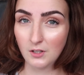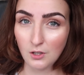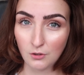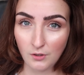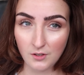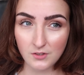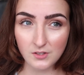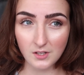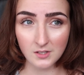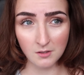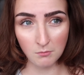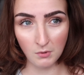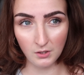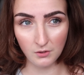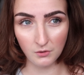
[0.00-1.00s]
Lawrence as a
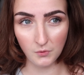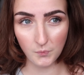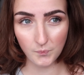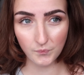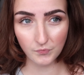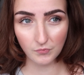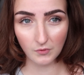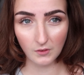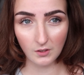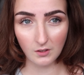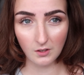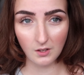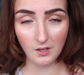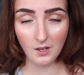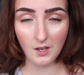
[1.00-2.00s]
model.
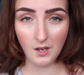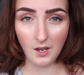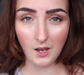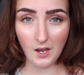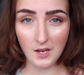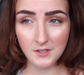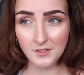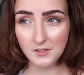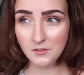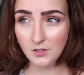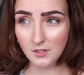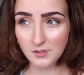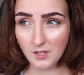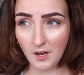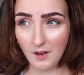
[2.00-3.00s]
I did
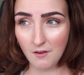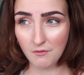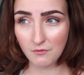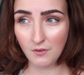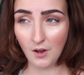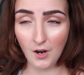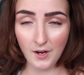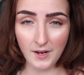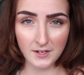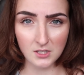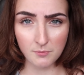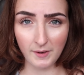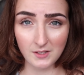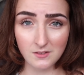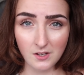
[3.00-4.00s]
not have high
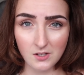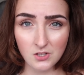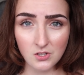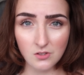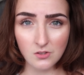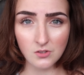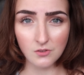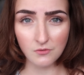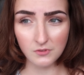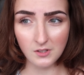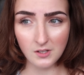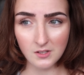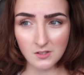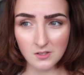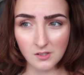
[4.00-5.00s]
expectations of
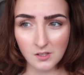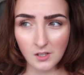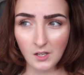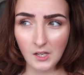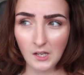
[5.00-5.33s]
this